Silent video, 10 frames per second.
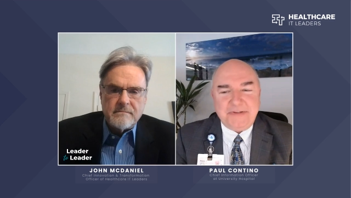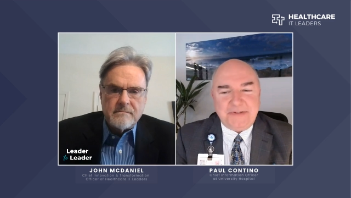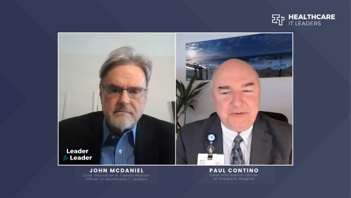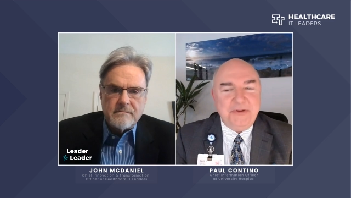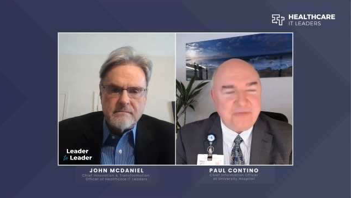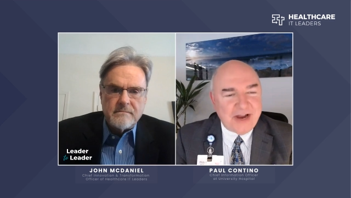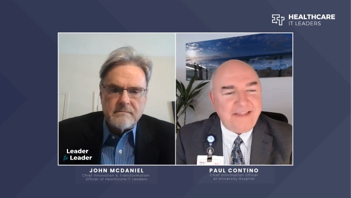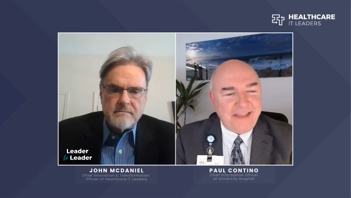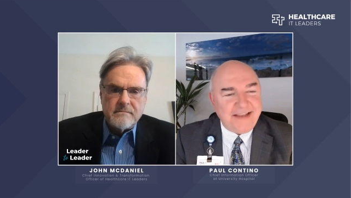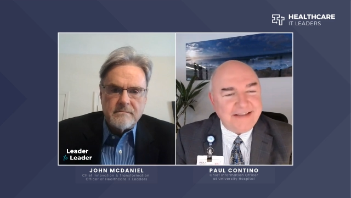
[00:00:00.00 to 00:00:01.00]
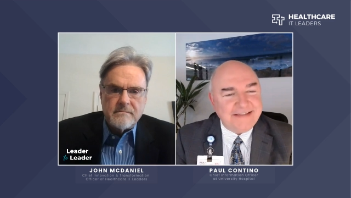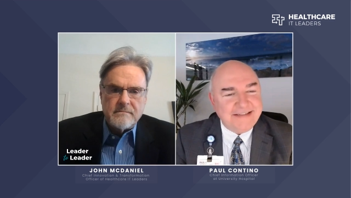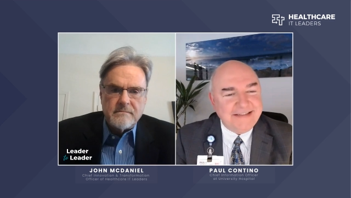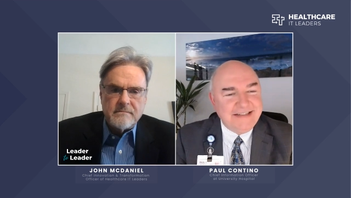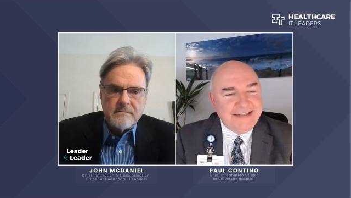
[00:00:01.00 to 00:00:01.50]
Speaker 1: is doing the right things.
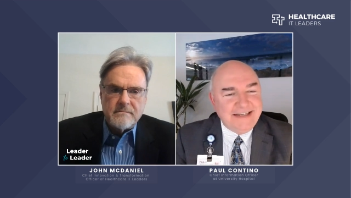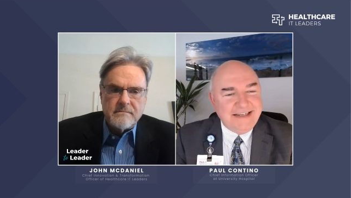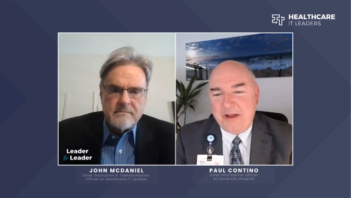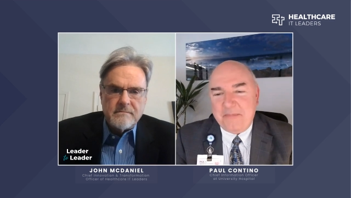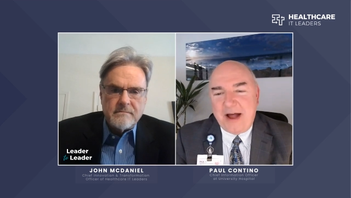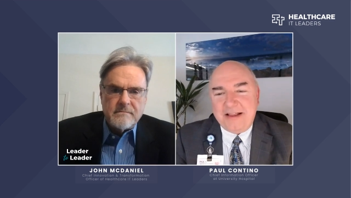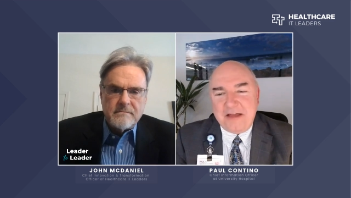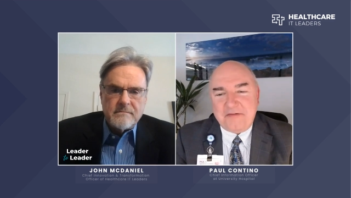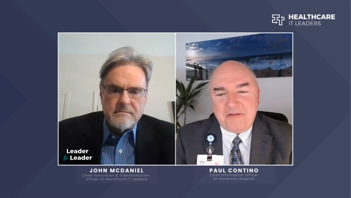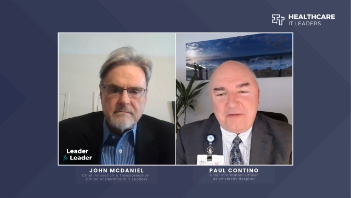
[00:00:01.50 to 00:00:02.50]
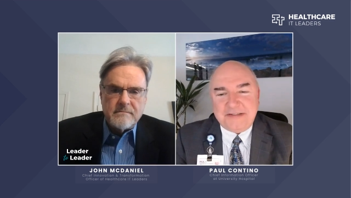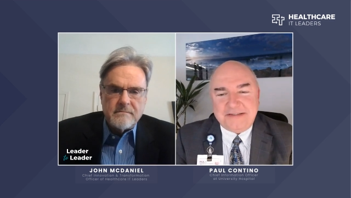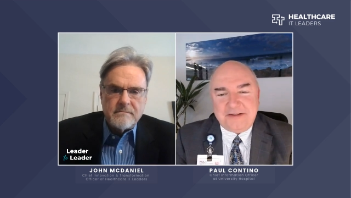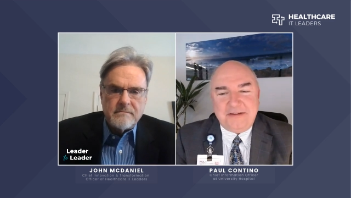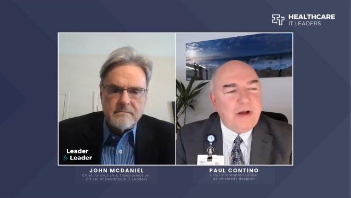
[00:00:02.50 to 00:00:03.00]
In my life, I've always
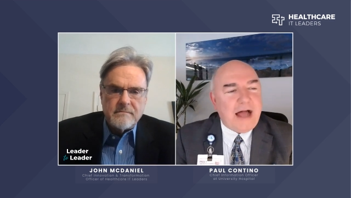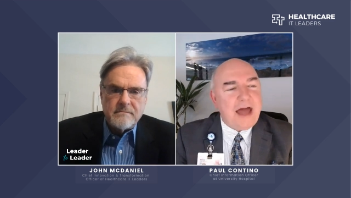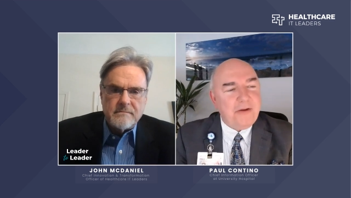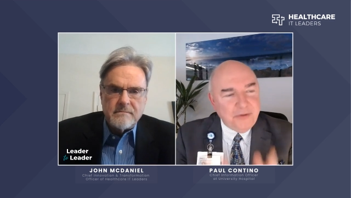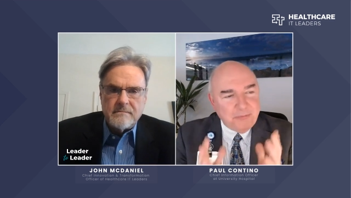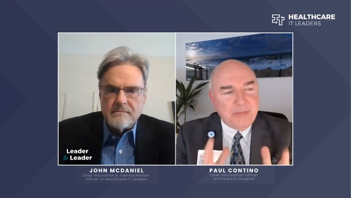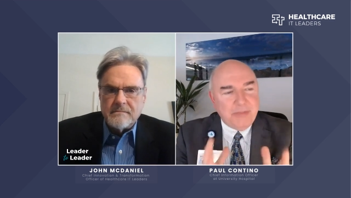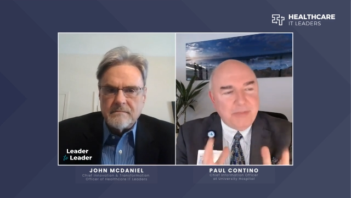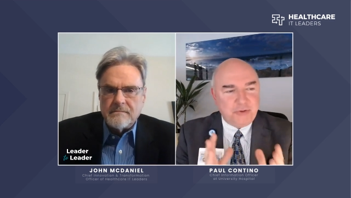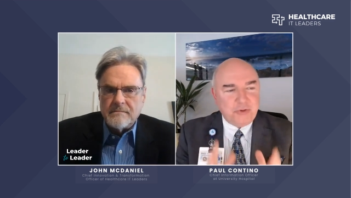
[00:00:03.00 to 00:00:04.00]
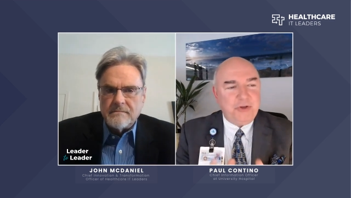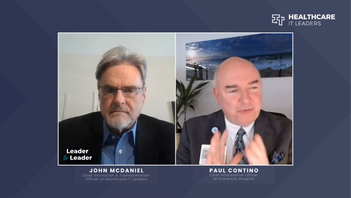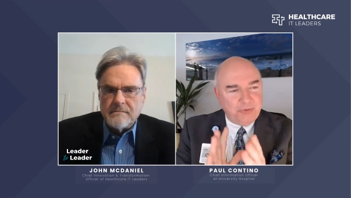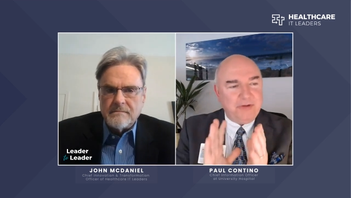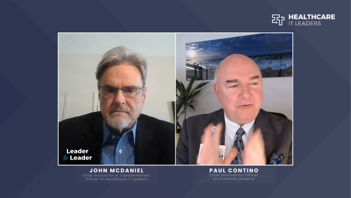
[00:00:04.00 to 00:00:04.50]
thought, how do you make sure you're
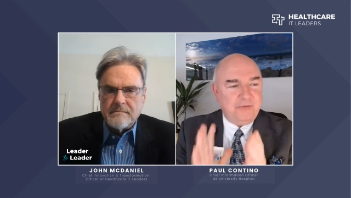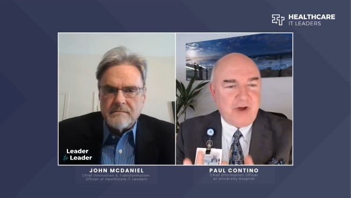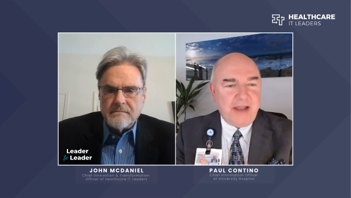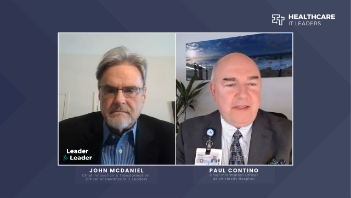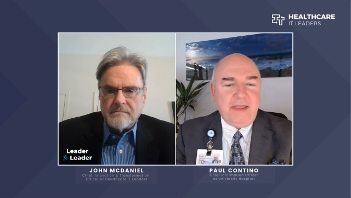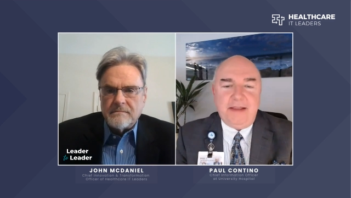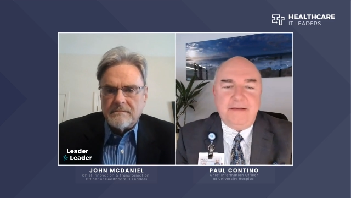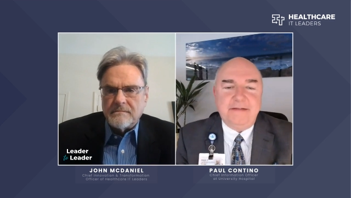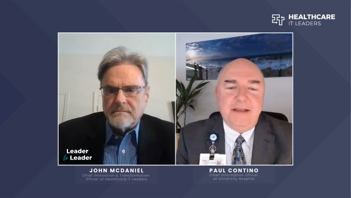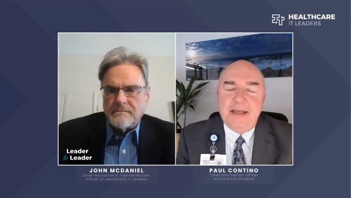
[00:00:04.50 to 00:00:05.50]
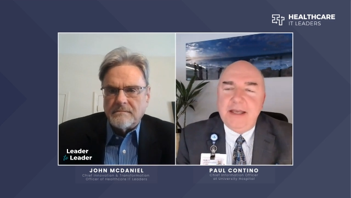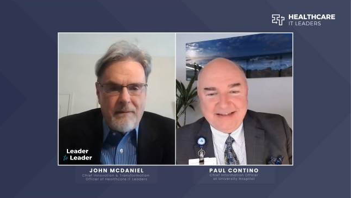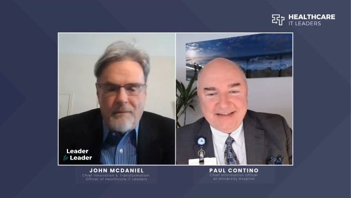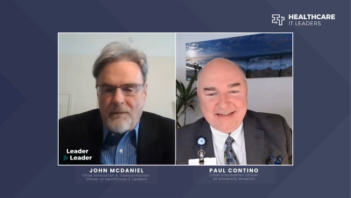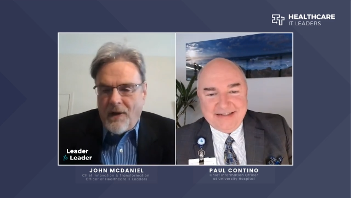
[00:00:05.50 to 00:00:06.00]
doing the right things?
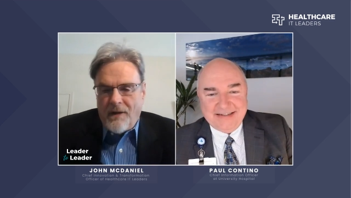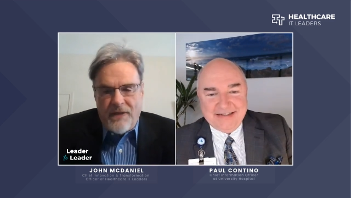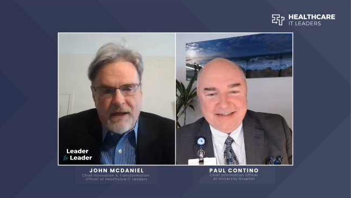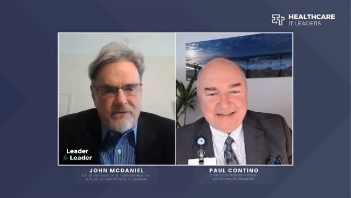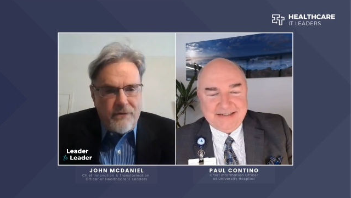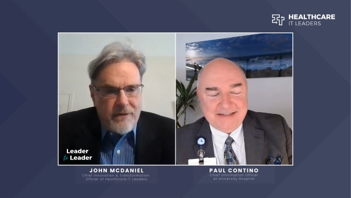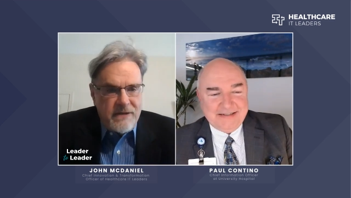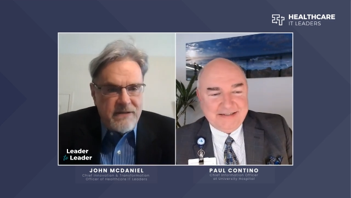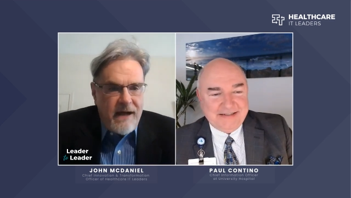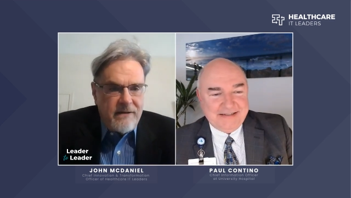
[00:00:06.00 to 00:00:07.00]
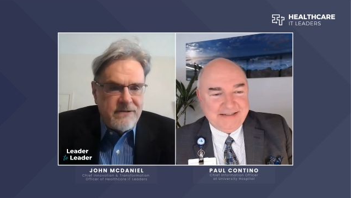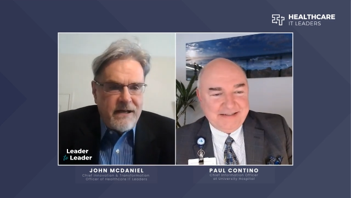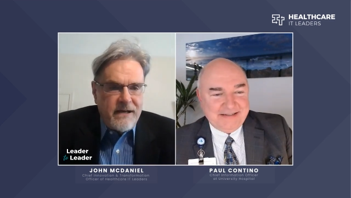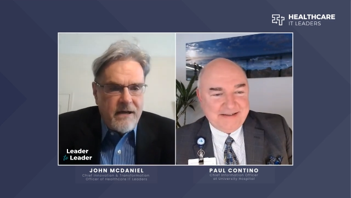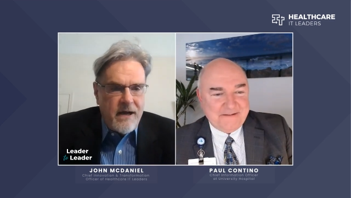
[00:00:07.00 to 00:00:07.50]
Speaker 2: Paul, thanks for this
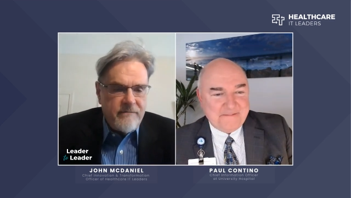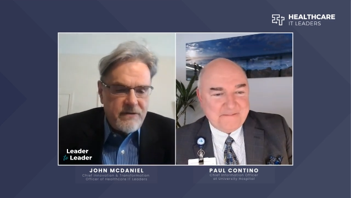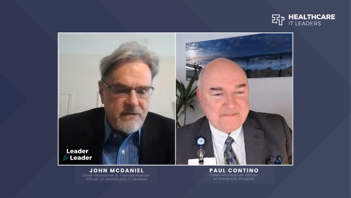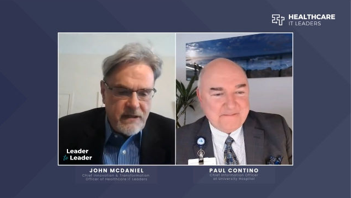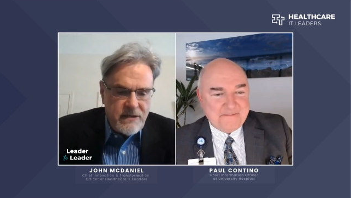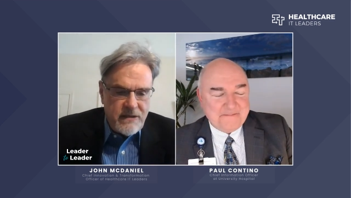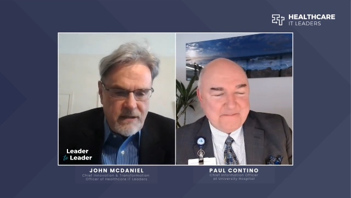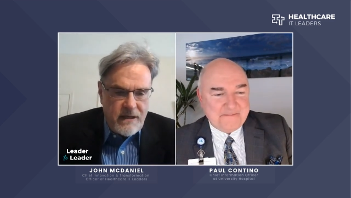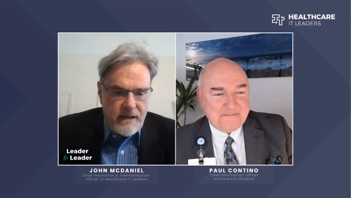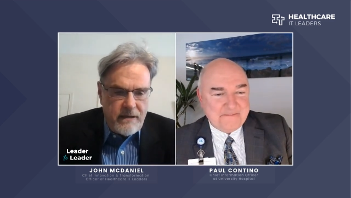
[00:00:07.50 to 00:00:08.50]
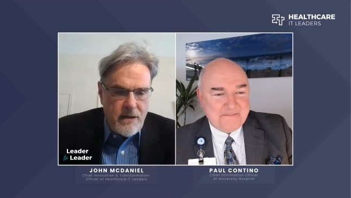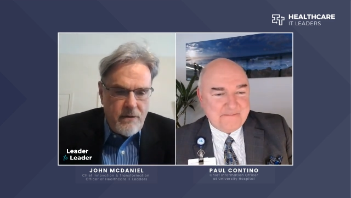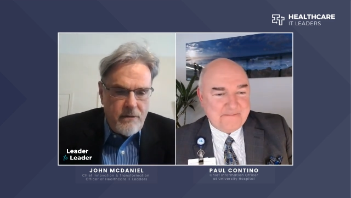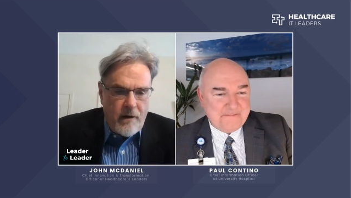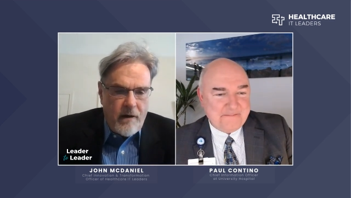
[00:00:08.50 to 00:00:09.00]
outstanding conversation. I
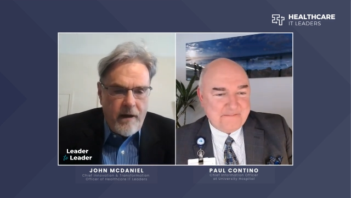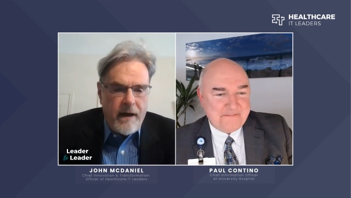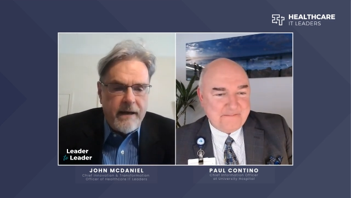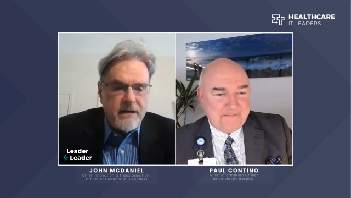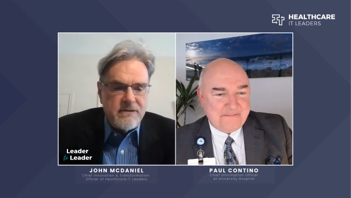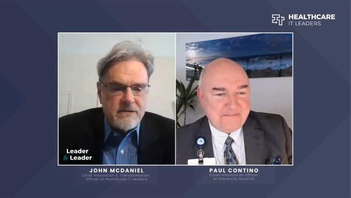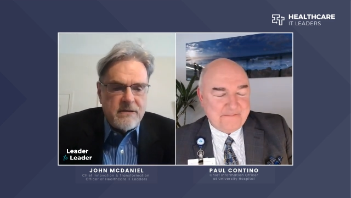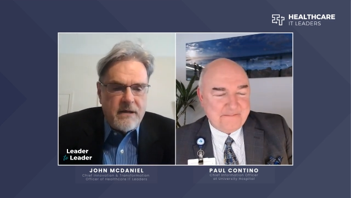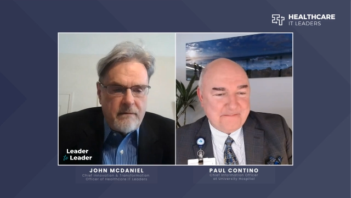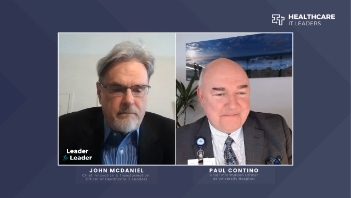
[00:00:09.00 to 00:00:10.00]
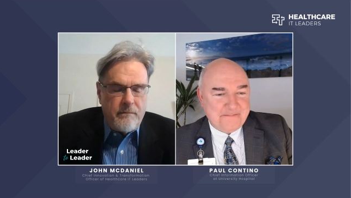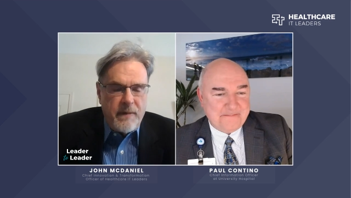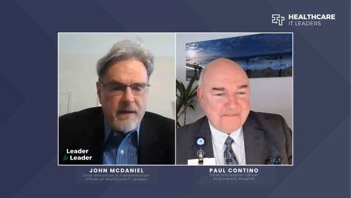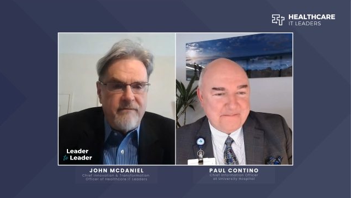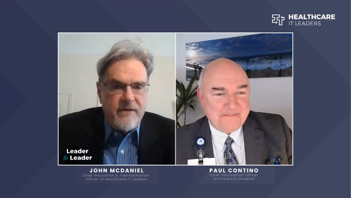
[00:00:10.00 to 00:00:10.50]
know our audience is going to
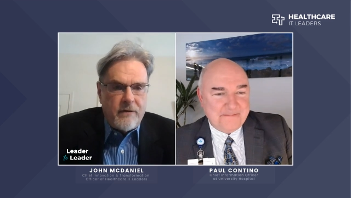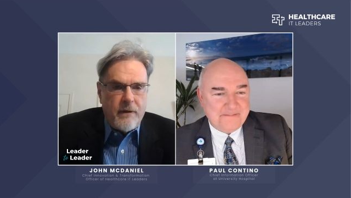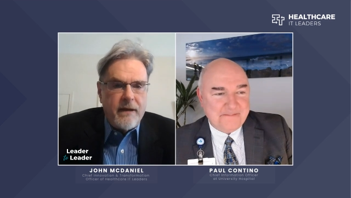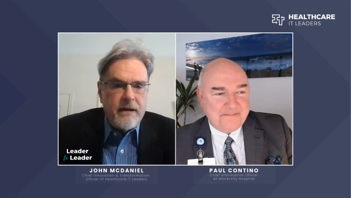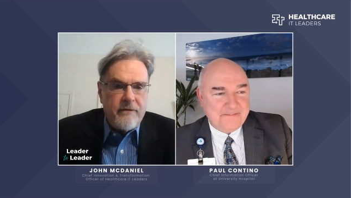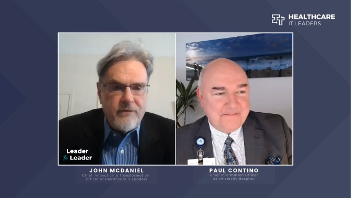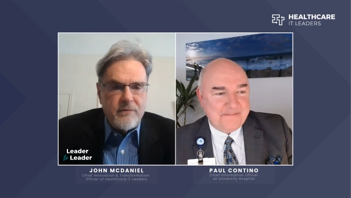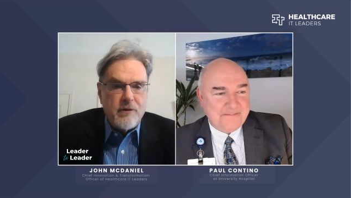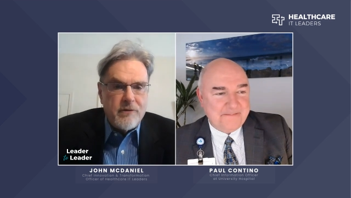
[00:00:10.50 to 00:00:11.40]
benefit greatly from your